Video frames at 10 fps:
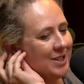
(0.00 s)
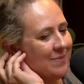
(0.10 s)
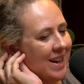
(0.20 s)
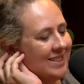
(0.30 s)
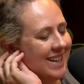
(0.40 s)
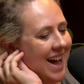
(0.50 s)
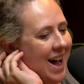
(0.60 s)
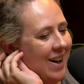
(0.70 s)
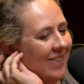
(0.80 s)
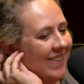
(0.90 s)
She phased that
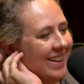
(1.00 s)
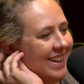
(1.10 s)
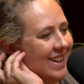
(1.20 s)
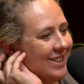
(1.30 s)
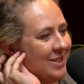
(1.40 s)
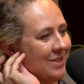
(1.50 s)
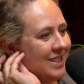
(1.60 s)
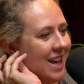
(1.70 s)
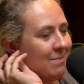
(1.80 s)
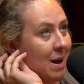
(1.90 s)
out. She was
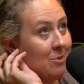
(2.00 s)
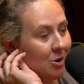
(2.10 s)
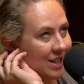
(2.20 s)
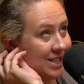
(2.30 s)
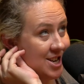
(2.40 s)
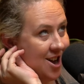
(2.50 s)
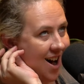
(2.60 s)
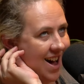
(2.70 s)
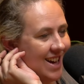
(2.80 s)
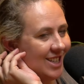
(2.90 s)
like, "But I'm not going to
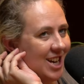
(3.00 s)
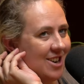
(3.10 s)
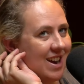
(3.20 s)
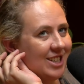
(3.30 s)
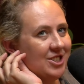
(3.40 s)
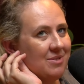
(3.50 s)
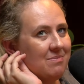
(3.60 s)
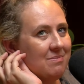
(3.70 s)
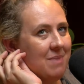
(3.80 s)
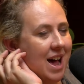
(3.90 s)
deny a generation
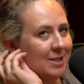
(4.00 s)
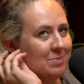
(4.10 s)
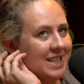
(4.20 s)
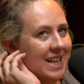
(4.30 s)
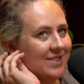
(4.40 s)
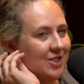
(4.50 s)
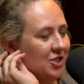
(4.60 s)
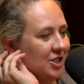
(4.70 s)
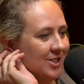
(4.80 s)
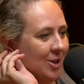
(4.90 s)
my expertise." So
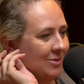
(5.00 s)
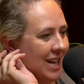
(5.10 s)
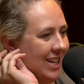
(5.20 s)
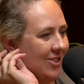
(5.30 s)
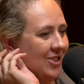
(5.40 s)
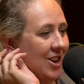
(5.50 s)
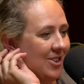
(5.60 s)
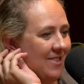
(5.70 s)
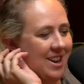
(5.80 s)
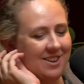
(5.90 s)
she just stopped taking on
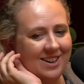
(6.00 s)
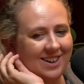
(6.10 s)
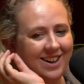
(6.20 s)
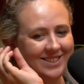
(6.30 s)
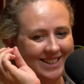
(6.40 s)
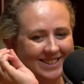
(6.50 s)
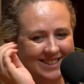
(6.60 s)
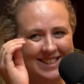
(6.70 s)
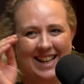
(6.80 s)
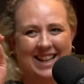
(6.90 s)
younger and younger classes
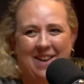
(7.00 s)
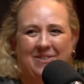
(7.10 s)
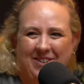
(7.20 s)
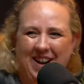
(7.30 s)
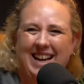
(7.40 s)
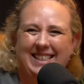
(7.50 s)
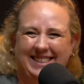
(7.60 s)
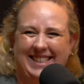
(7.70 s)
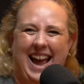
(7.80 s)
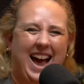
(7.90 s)
until they were
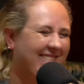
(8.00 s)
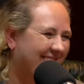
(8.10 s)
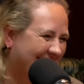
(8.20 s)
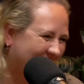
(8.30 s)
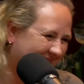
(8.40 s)
aged out.